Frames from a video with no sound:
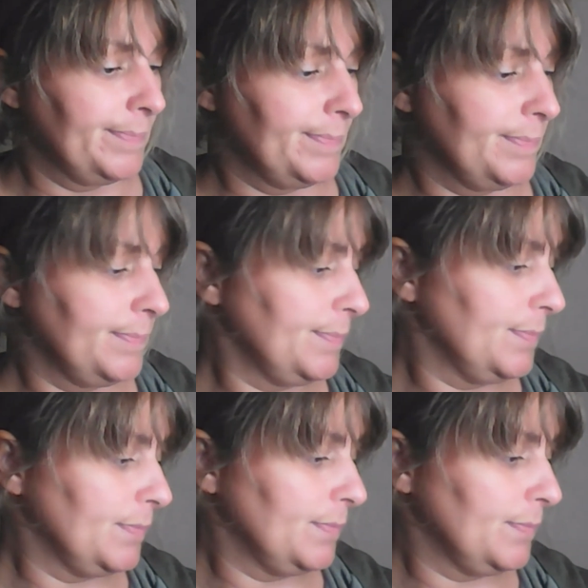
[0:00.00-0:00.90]

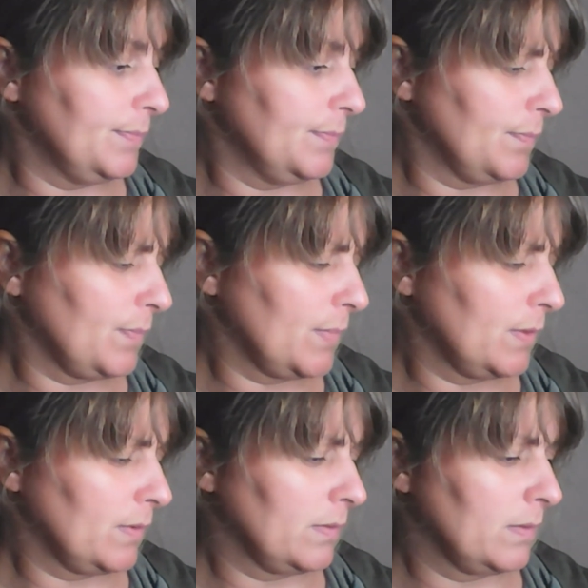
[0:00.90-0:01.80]

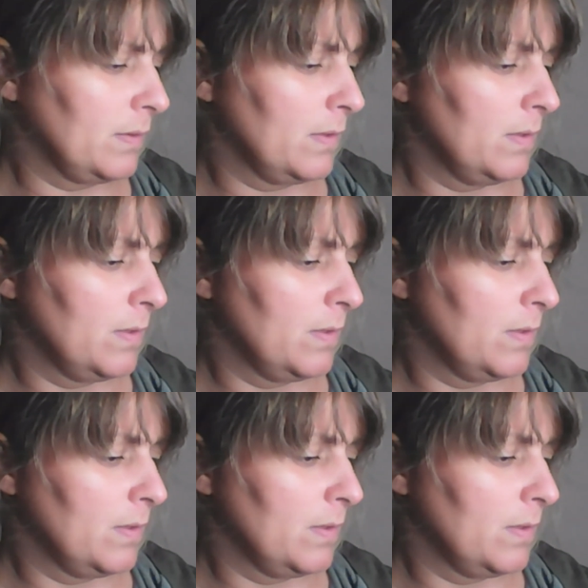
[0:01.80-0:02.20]
No one is speaking in this clip.